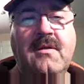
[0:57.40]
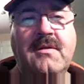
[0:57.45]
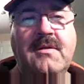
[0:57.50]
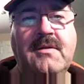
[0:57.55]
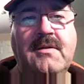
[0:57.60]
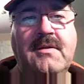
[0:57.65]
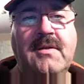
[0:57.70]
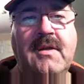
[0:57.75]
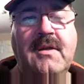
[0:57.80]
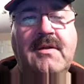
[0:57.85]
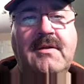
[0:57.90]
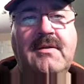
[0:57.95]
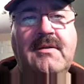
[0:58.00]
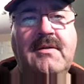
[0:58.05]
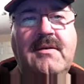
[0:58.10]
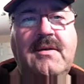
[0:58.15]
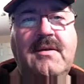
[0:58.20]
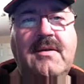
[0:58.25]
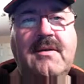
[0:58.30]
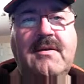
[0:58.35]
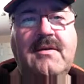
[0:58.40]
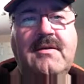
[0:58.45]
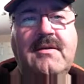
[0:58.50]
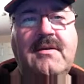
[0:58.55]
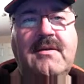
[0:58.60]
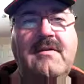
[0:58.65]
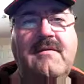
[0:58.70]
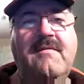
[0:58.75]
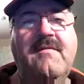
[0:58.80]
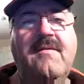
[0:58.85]
The sun
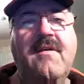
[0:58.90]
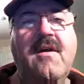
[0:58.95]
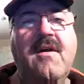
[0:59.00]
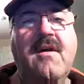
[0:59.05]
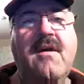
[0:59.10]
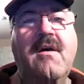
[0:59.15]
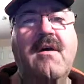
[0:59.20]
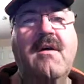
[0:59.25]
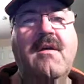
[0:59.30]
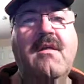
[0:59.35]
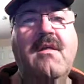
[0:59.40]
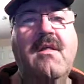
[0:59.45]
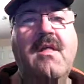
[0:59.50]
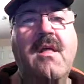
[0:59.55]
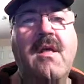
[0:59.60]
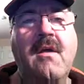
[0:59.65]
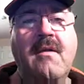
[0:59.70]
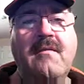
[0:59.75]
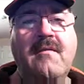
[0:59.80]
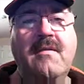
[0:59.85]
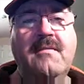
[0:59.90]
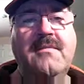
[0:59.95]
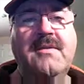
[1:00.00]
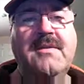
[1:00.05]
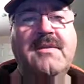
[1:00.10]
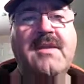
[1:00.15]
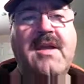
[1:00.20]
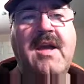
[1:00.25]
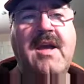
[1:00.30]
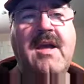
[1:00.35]
doesn't fall from
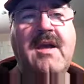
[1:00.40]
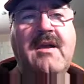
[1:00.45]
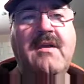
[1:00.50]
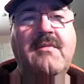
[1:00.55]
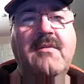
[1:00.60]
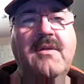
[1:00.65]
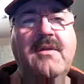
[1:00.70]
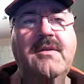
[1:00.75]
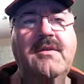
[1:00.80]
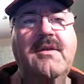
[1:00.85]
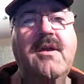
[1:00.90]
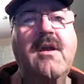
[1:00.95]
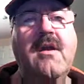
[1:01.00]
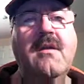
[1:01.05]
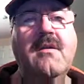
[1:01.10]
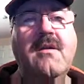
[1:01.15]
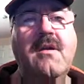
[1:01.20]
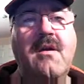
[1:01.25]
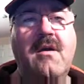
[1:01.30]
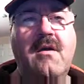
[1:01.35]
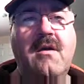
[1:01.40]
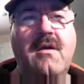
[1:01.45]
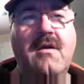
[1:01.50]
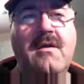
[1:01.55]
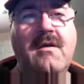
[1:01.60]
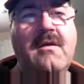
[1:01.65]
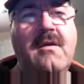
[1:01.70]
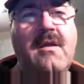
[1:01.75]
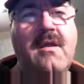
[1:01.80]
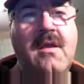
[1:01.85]
the sky when you're
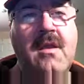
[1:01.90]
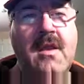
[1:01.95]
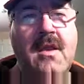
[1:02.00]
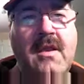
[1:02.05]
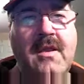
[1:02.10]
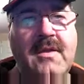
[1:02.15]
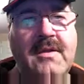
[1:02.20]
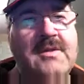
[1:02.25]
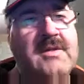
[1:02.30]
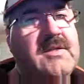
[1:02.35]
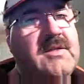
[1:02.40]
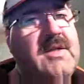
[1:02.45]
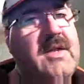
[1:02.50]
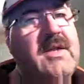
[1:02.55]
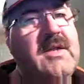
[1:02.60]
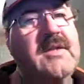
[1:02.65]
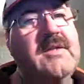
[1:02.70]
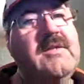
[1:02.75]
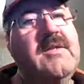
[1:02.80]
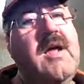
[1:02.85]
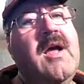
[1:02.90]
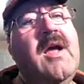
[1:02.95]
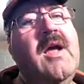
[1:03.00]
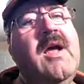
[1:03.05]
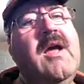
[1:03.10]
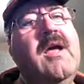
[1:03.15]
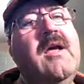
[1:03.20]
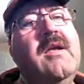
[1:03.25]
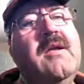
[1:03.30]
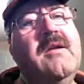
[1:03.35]
gone. It stays
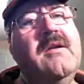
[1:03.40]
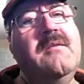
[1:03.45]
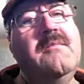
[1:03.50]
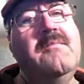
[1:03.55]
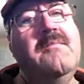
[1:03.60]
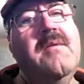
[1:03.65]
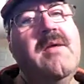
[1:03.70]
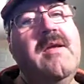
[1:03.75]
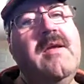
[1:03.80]
high and